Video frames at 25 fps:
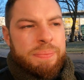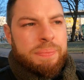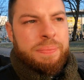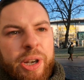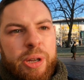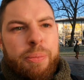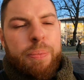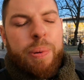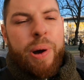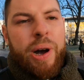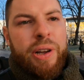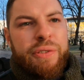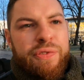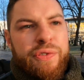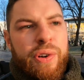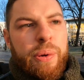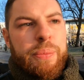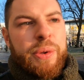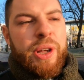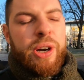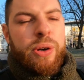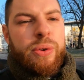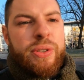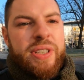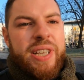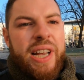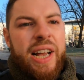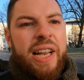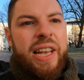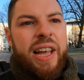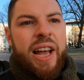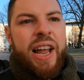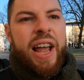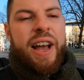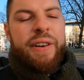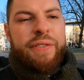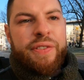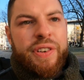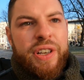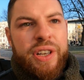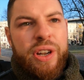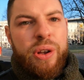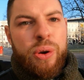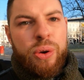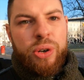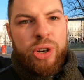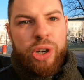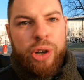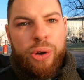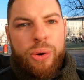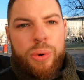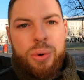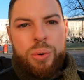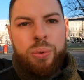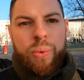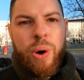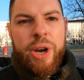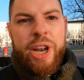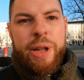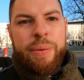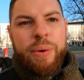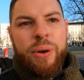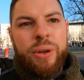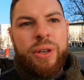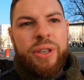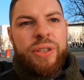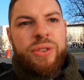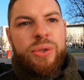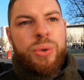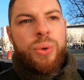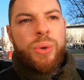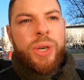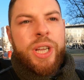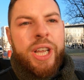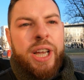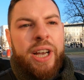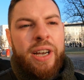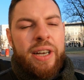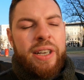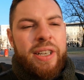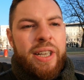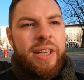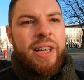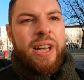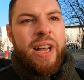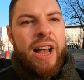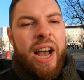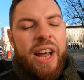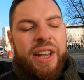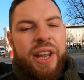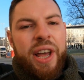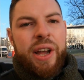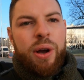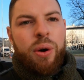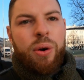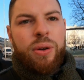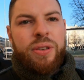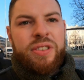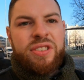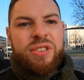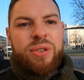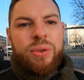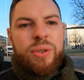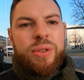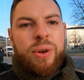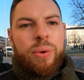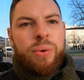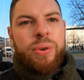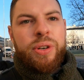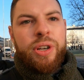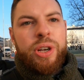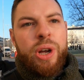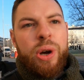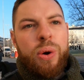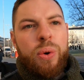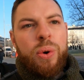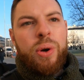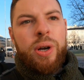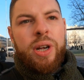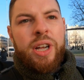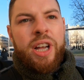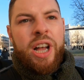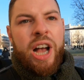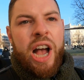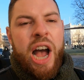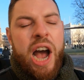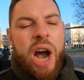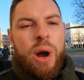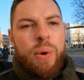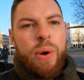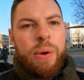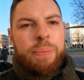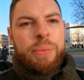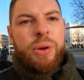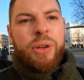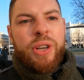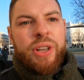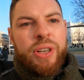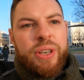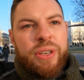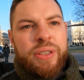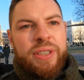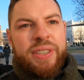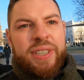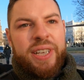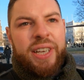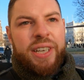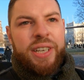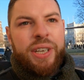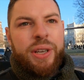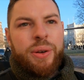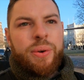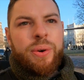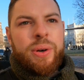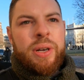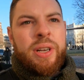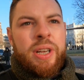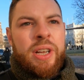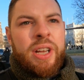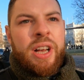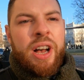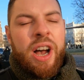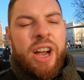But apart from the hotel, I have no clue what I'm gonna do here, and I also don't know how I'm gonna continue.